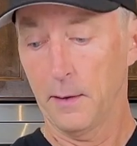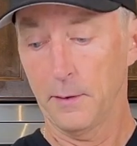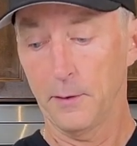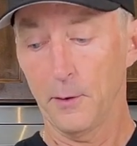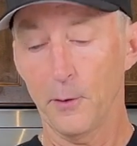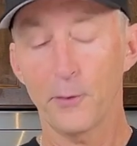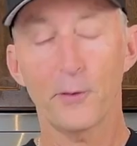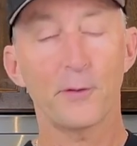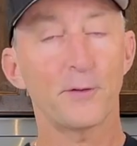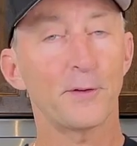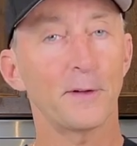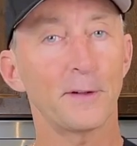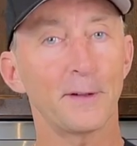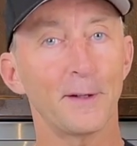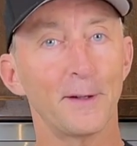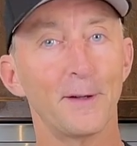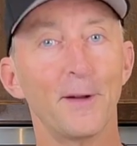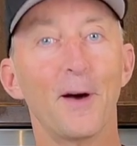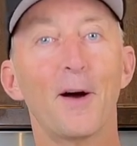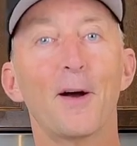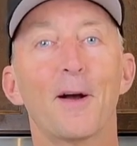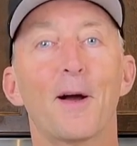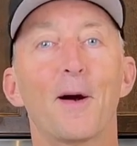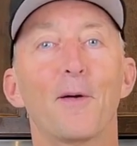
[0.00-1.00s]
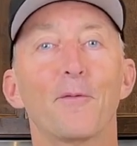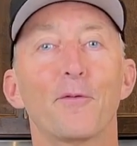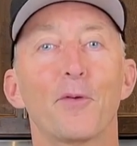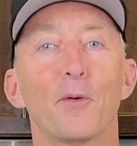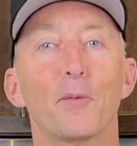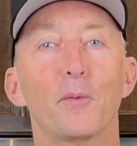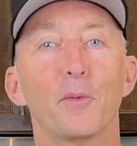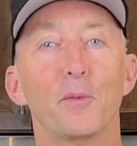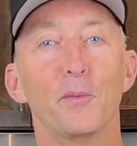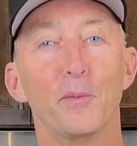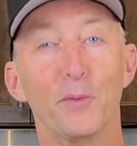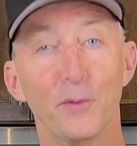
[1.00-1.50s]
No, this thing did not come
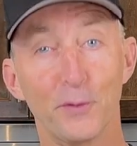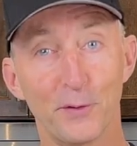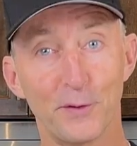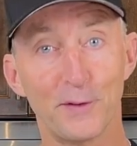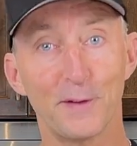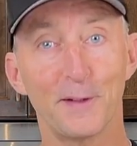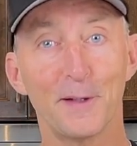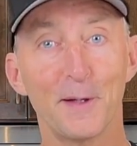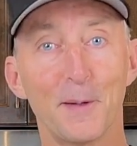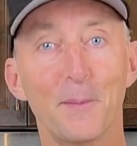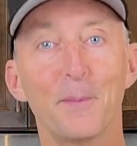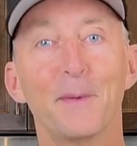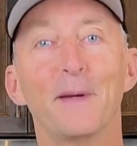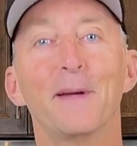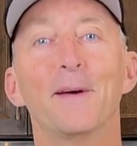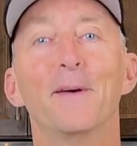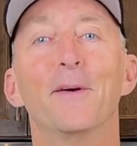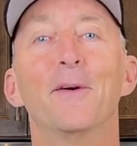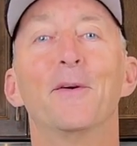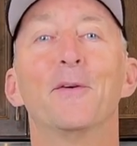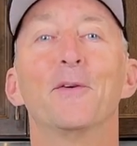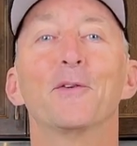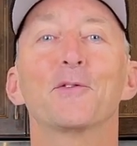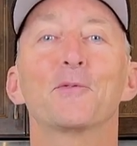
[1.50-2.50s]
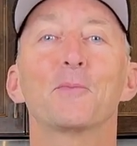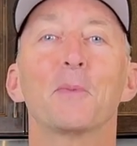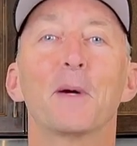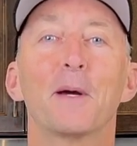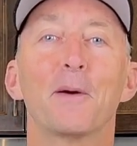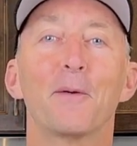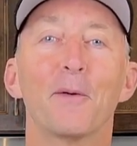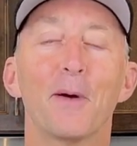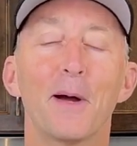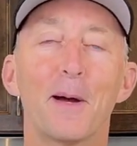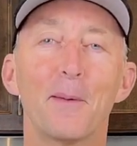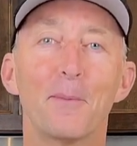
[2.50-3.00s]
from a museum. It was my
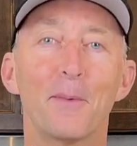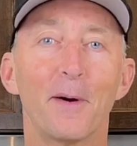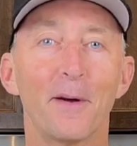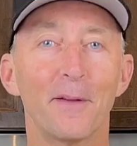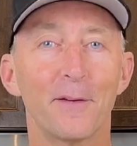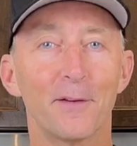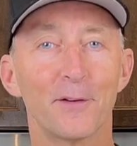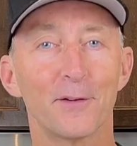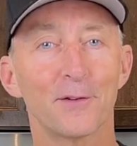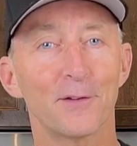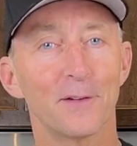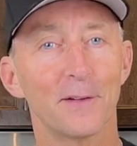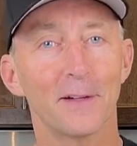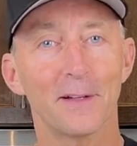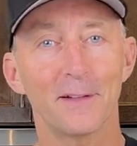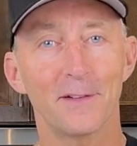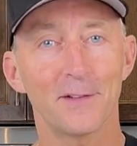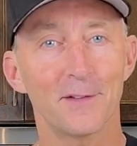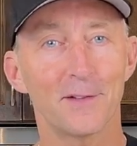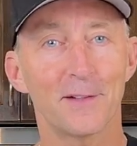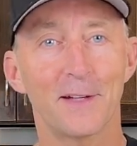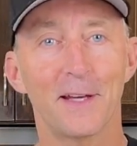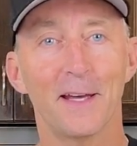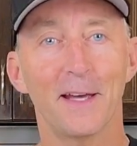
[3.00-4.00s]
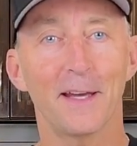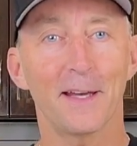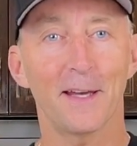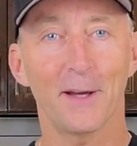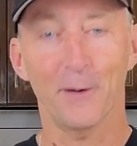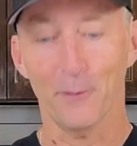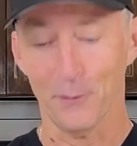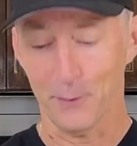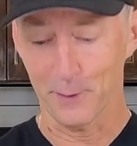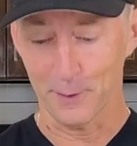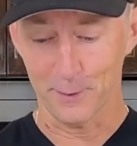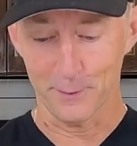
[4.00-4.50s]
grandmother's and I just can't
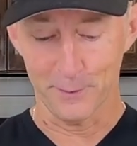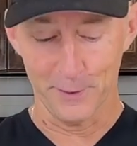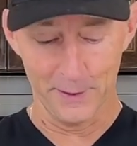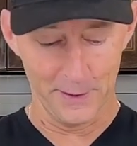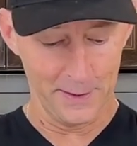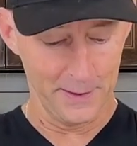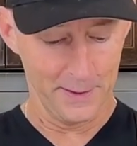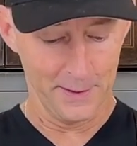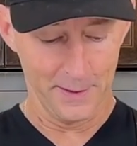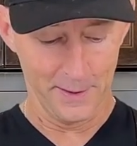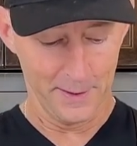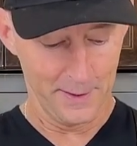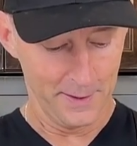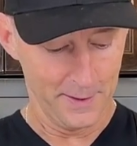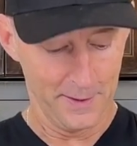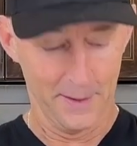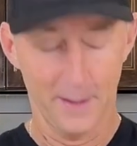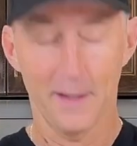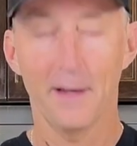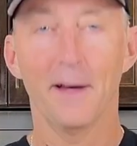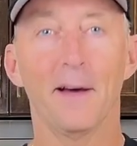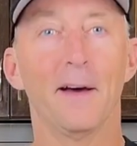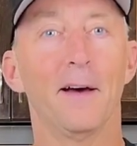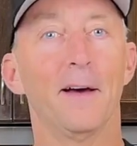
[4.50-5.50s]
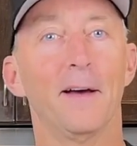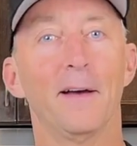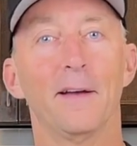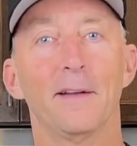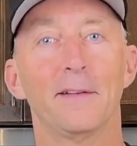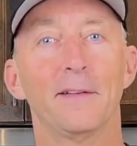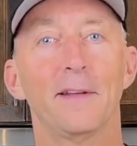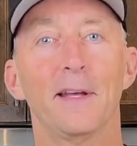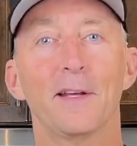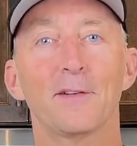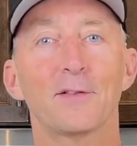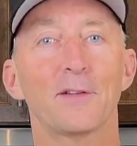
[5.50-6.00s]
get rid of it.
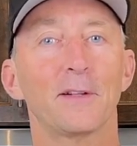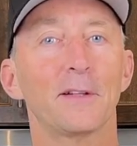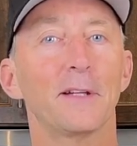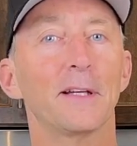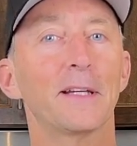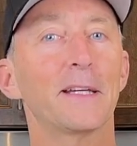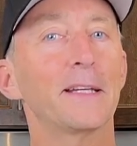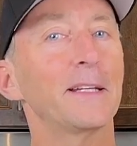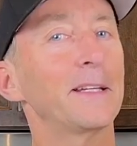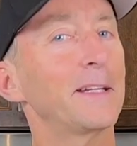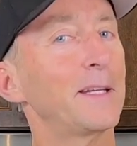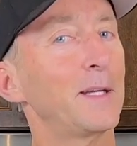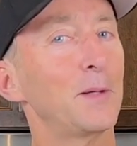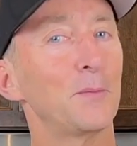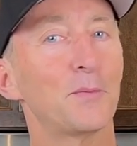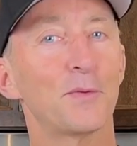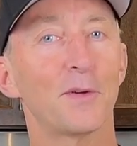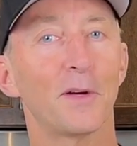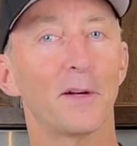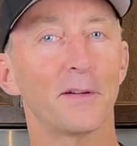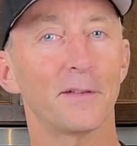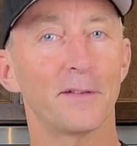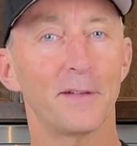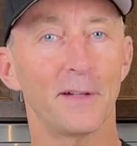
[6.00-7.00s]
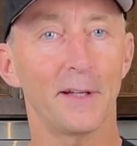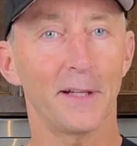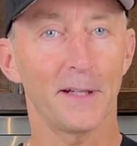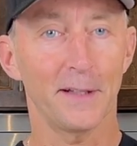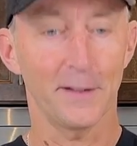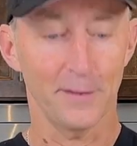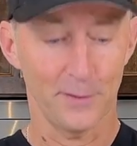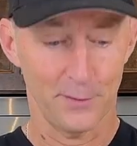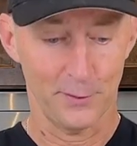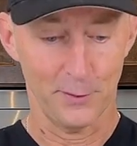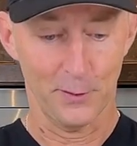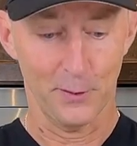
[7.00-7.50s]
Takes a licking, keeps on
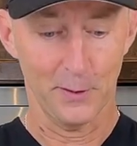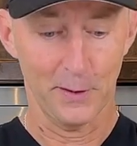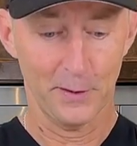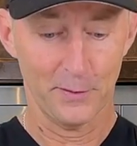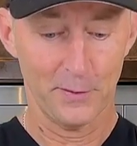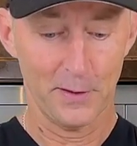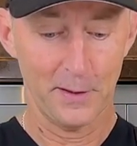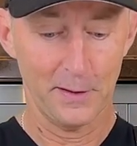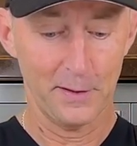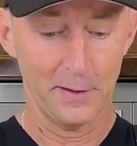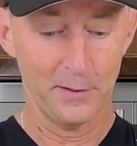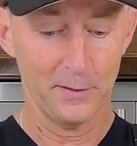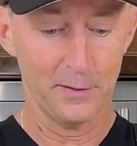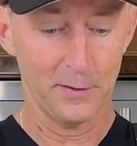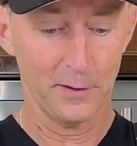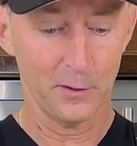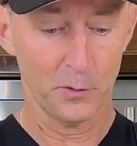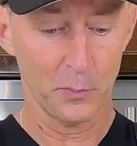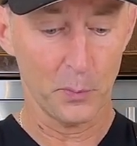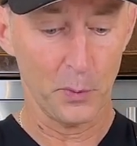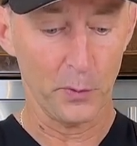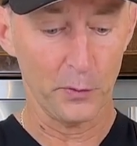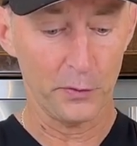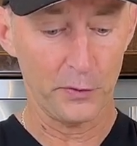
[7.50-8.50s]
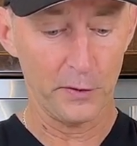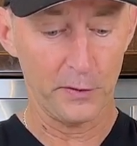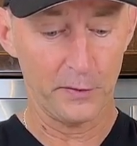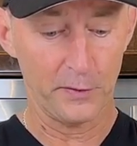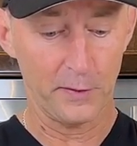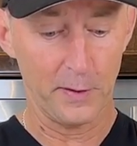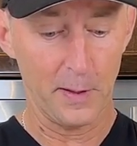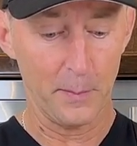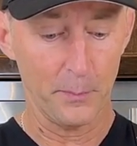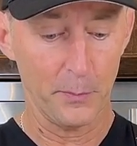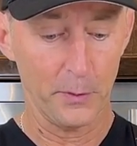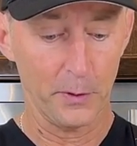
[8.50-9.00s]
ticking. So let's get these things
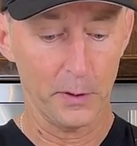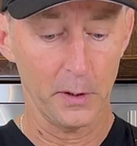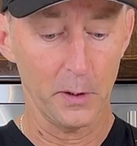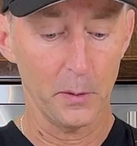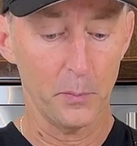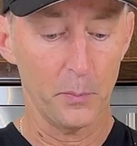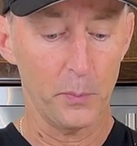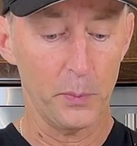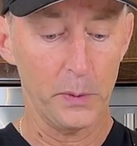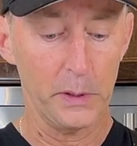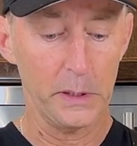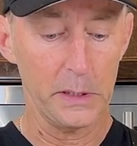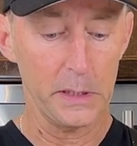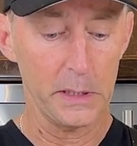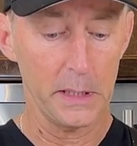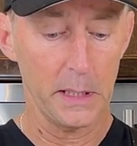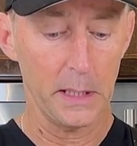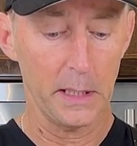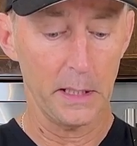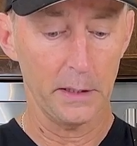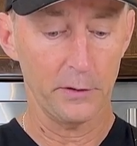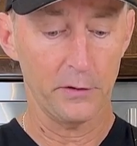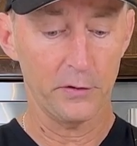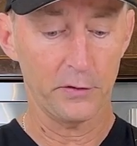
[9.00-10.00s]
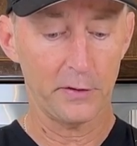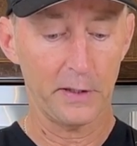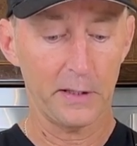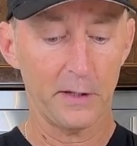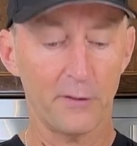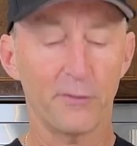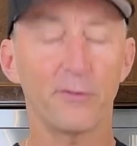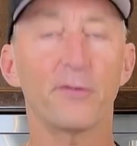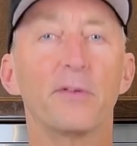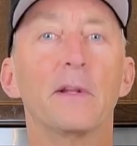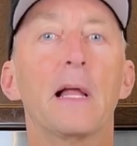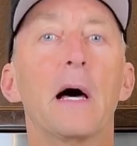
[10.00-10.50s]
processed up. They're going to be just like a
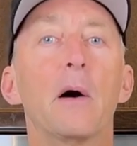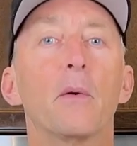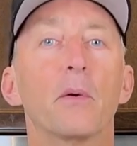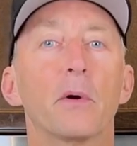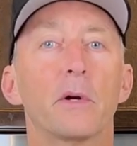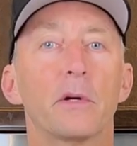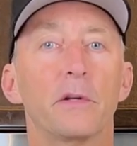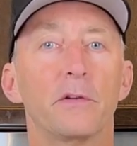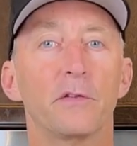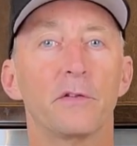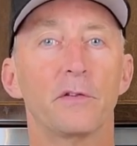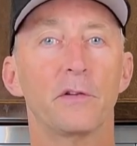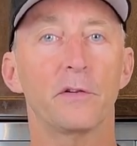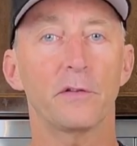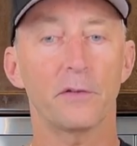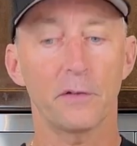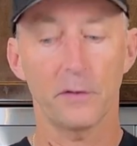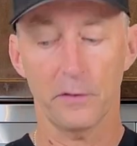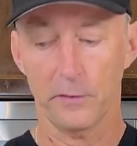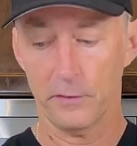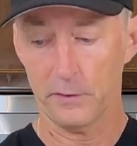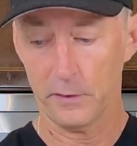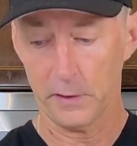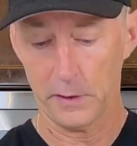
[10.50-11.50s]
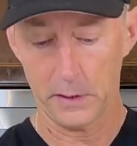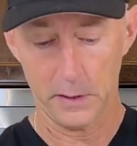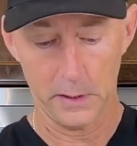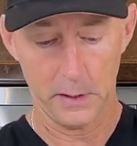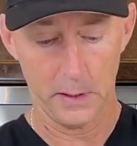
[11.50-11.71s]
flour consistency.